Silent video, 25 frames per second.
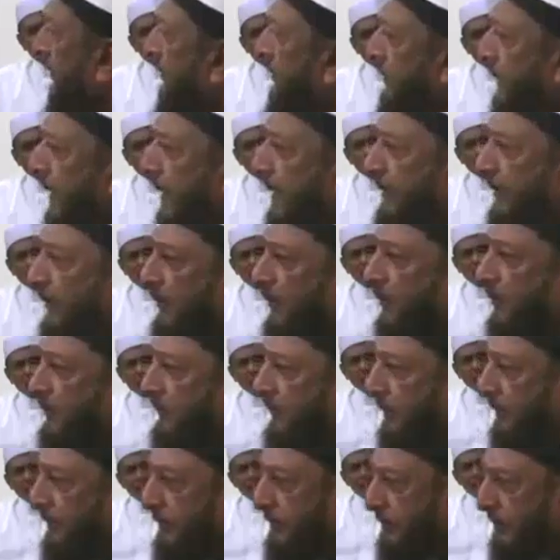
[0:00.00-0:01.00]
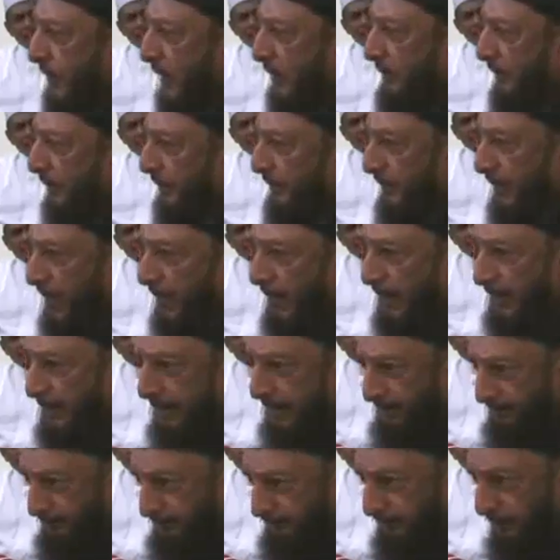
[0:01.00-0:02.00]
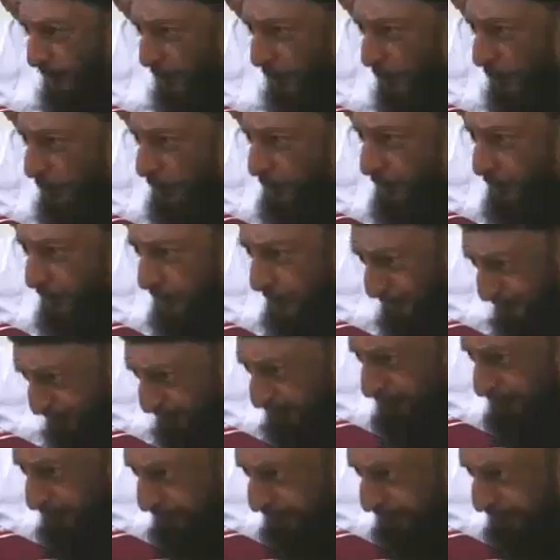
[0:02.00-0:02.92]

would sometimes go to the shop and buy goods